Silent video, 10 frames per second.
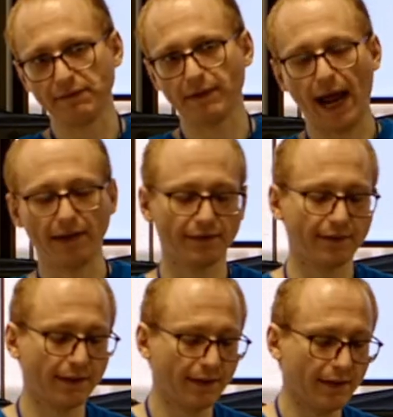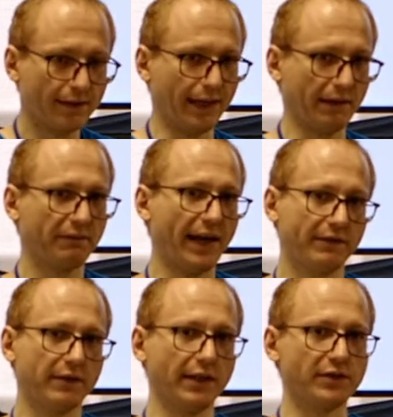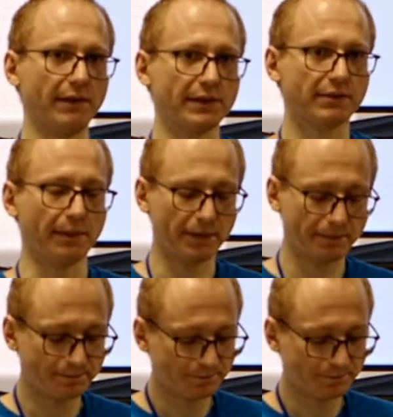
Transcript: fast, like faster than JavaScript.